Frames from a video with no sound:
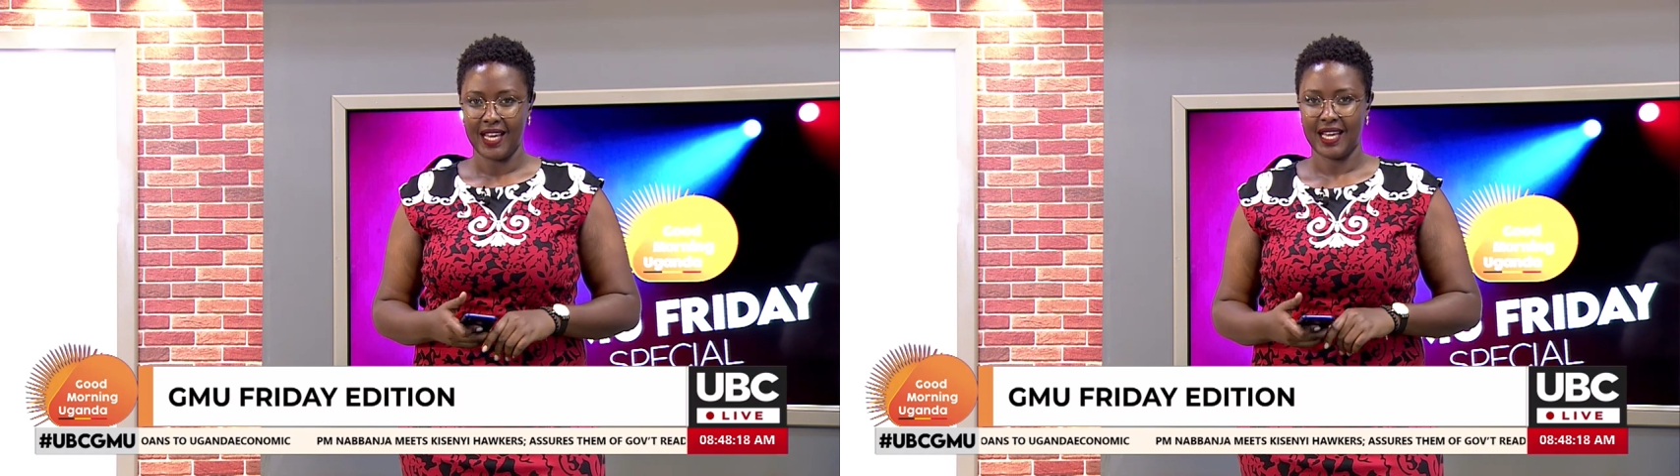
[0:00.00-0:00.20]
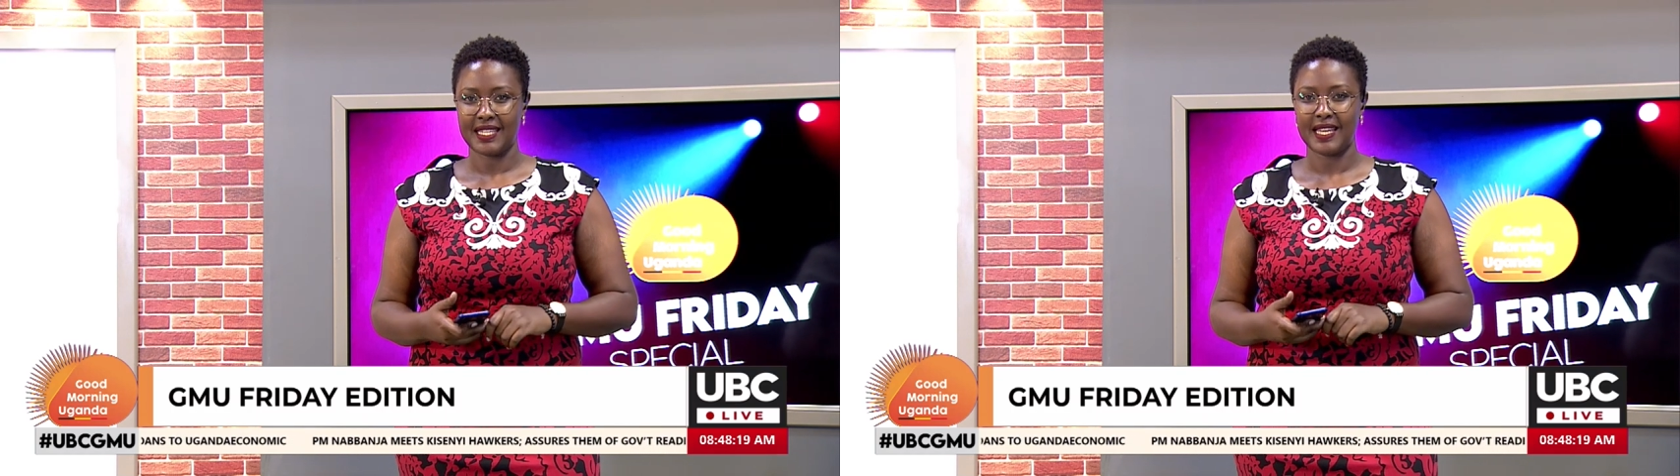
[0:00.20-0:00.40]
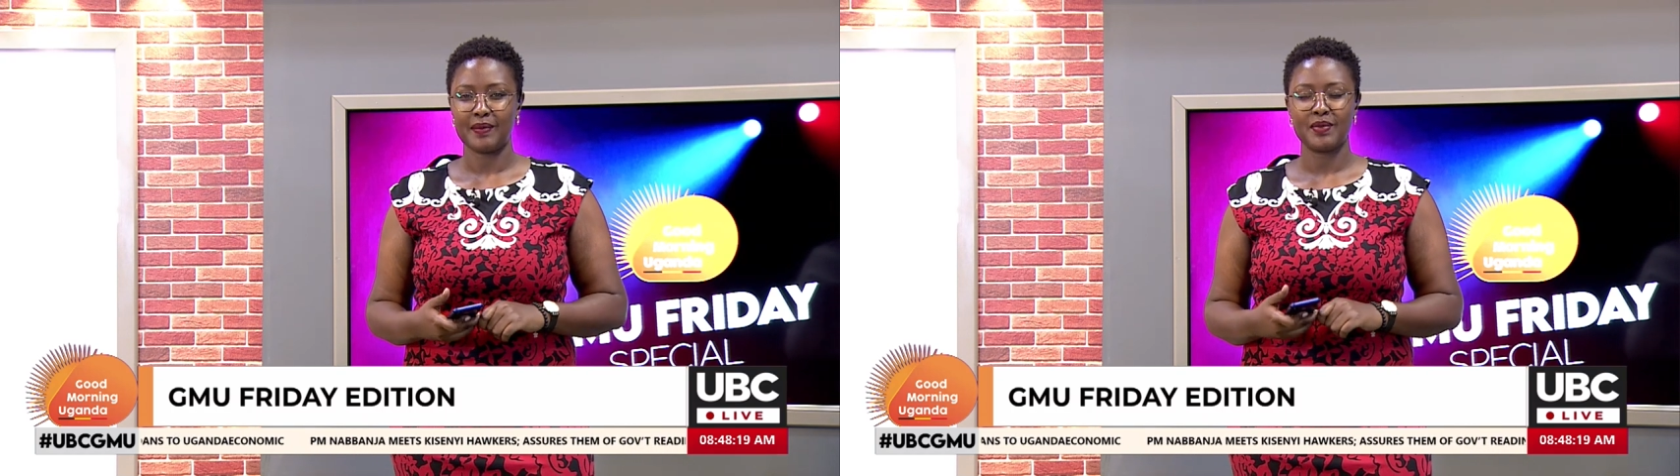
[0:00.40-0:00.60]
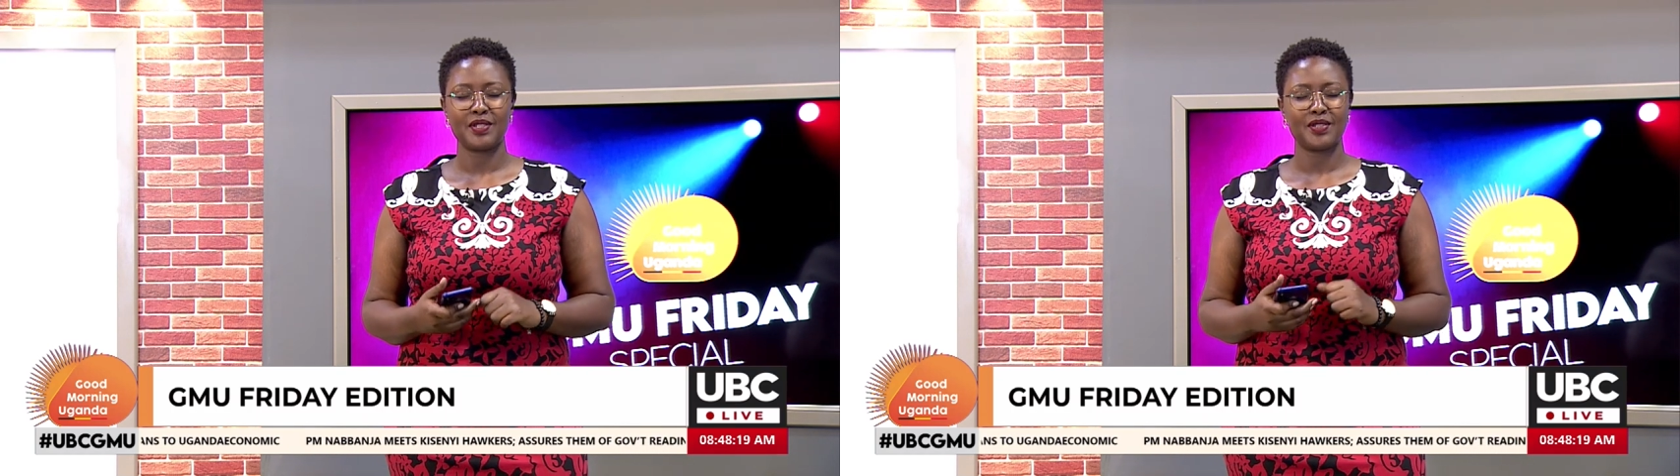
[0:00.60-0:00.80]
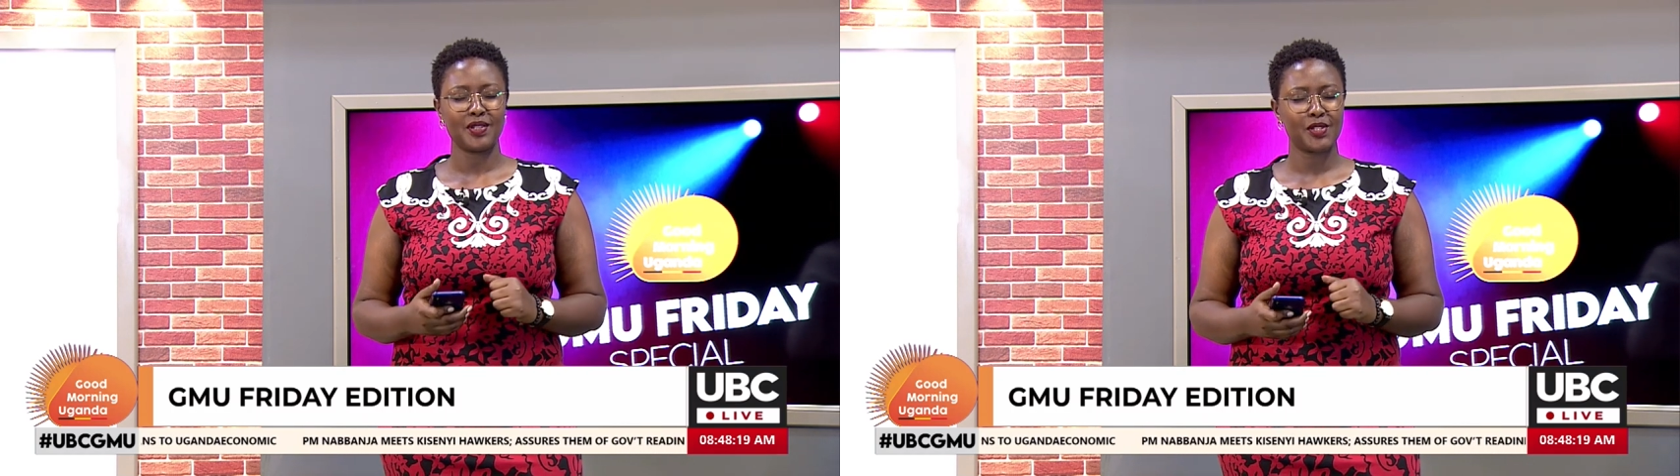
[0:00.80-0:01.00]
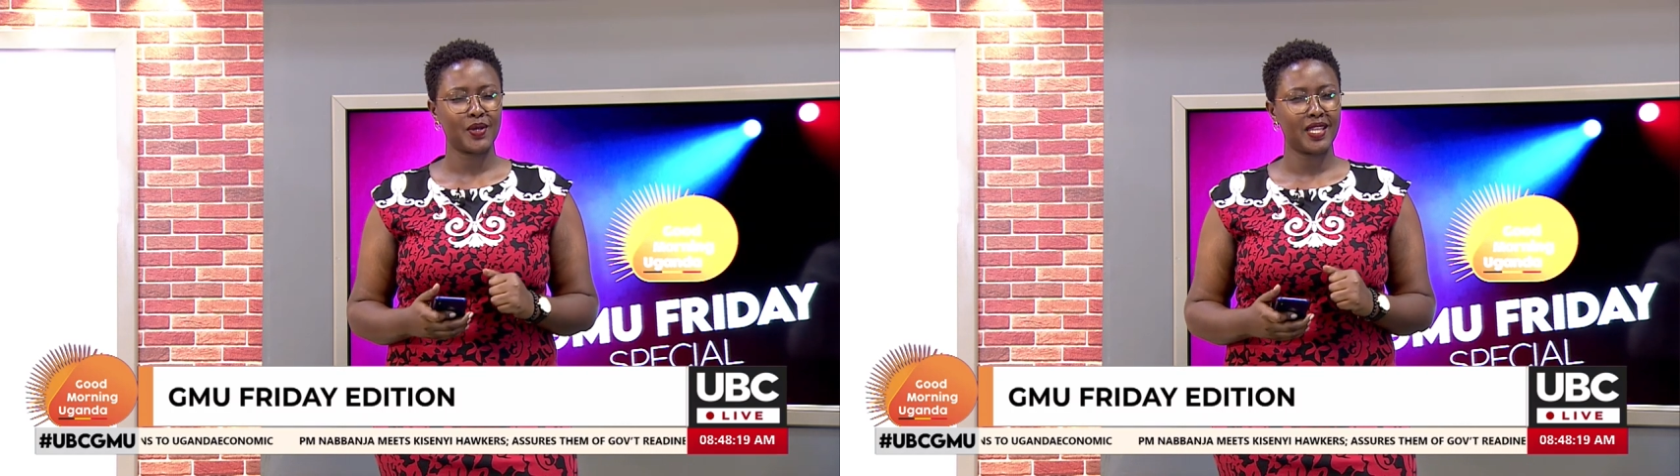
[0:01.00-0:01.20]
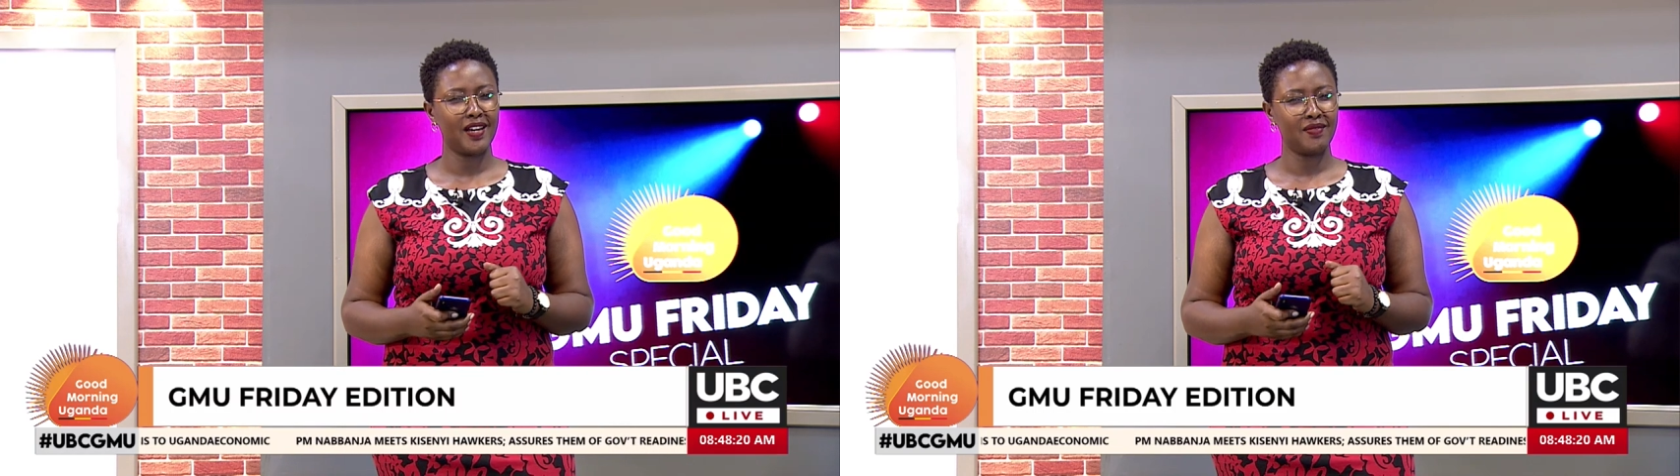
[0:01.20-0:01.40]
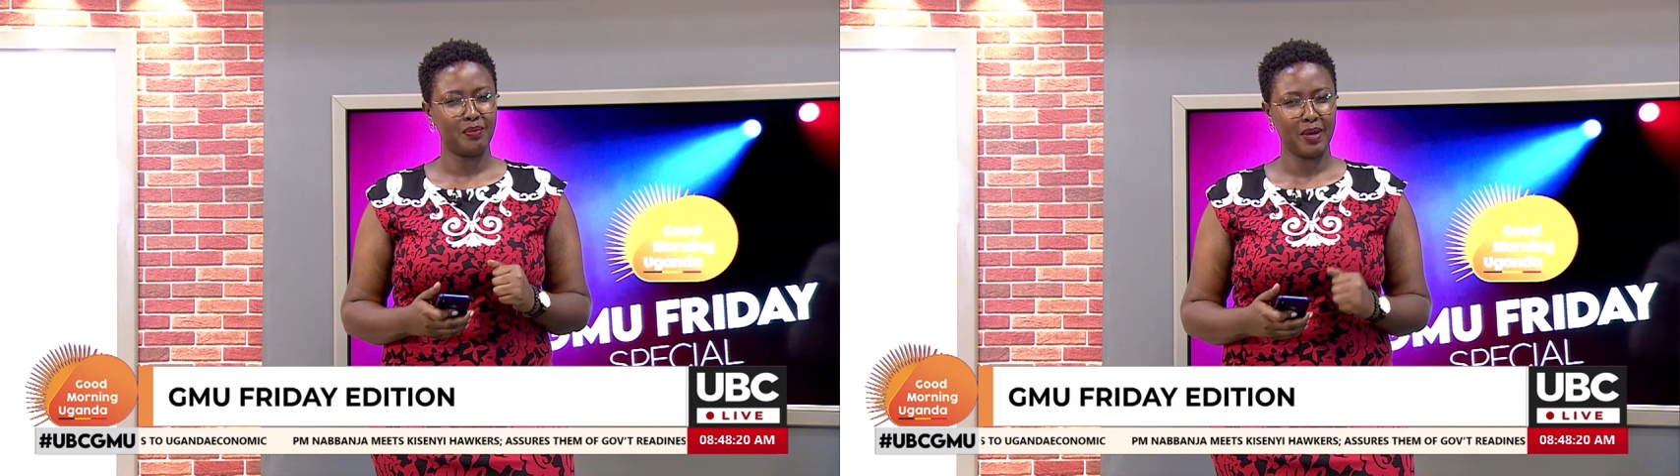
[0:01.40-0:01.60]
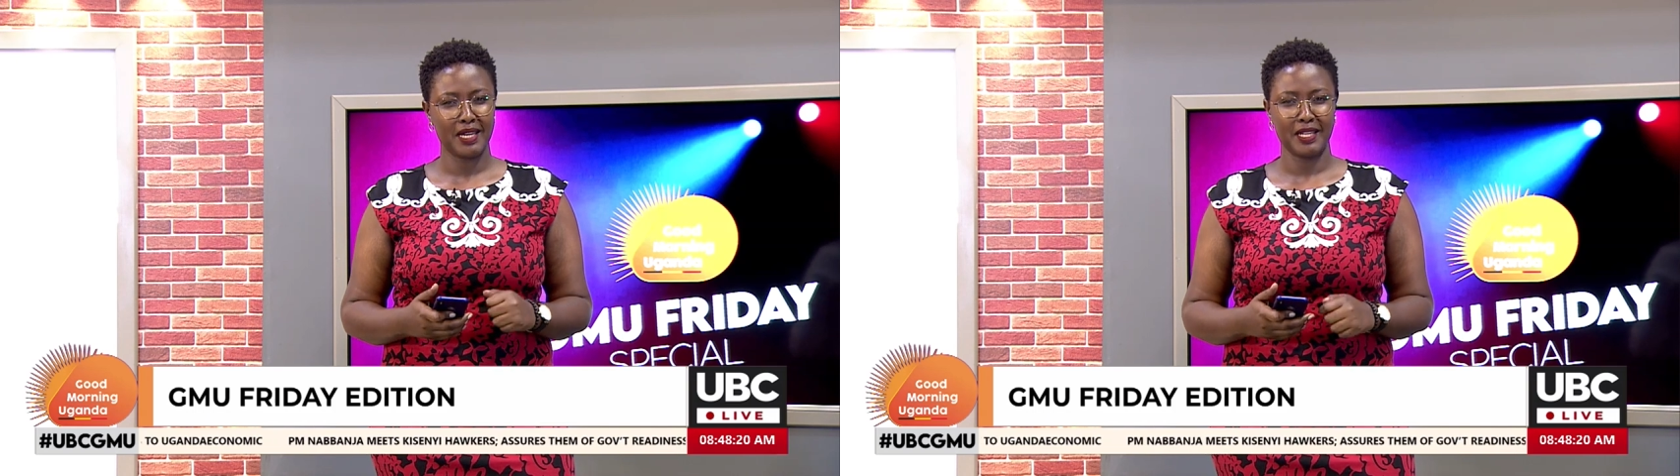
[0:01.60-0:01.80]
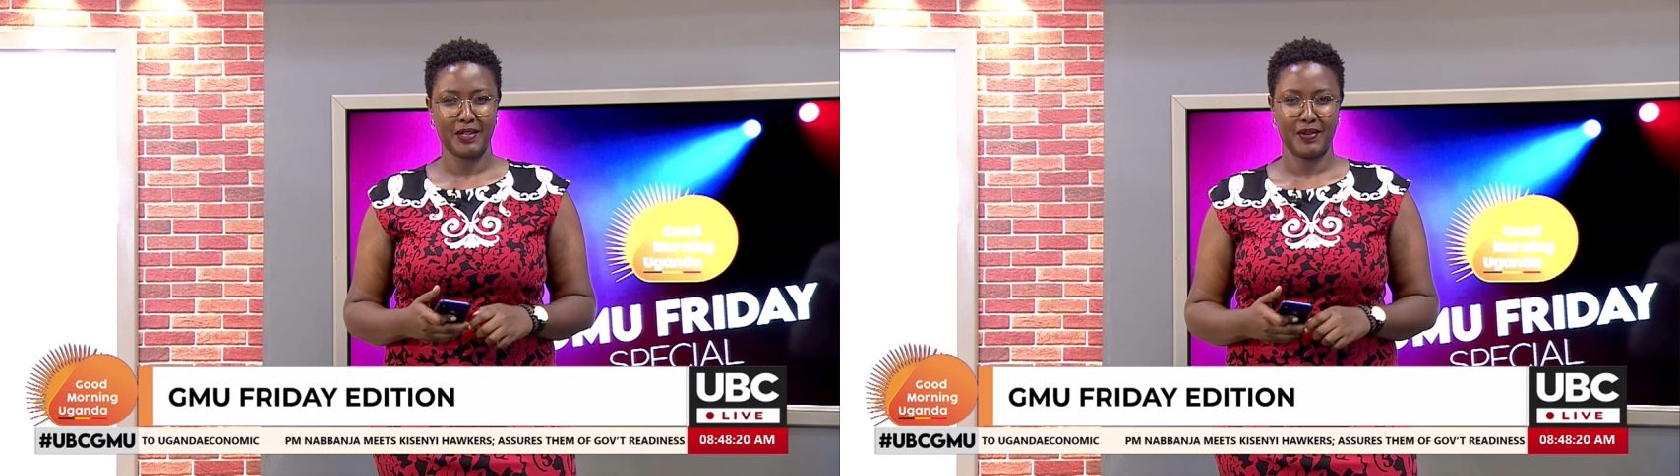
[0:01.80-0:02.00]
and I'm so sure they have
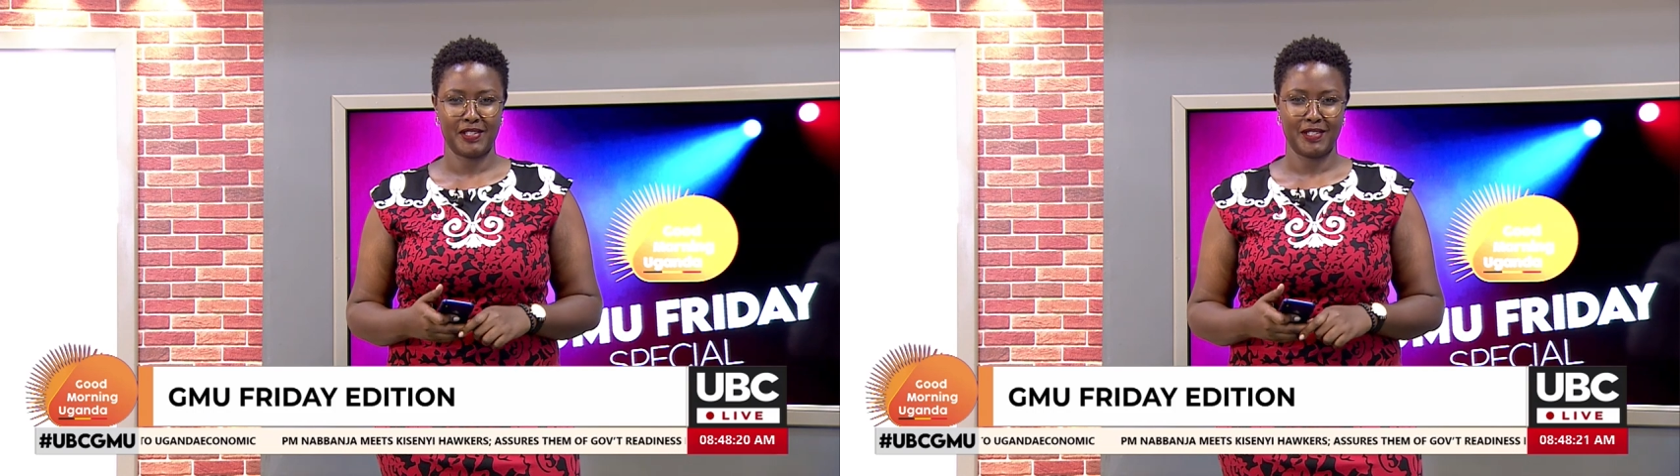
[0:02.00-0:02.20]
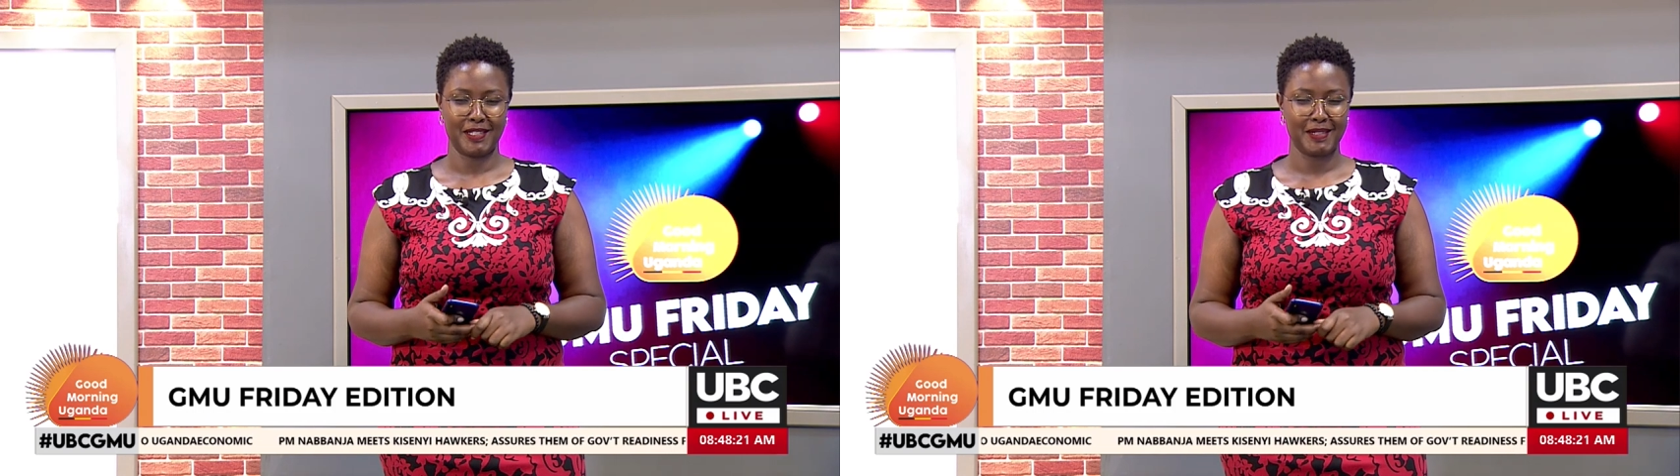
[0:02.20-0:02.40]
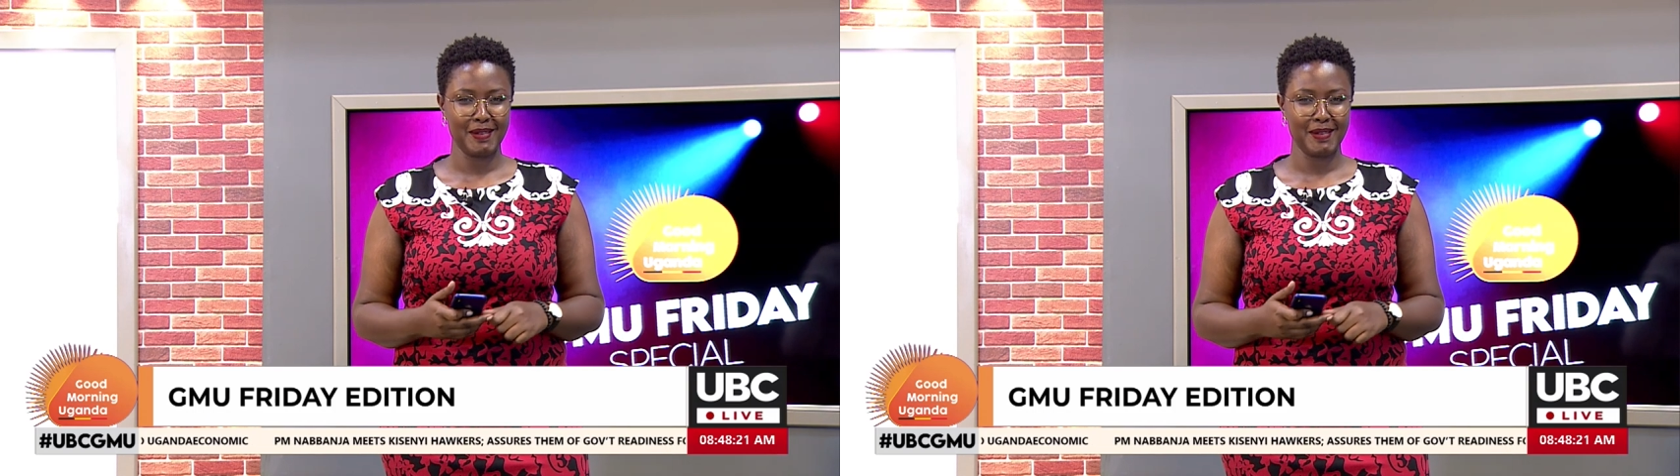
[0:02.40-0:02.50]
burning questions.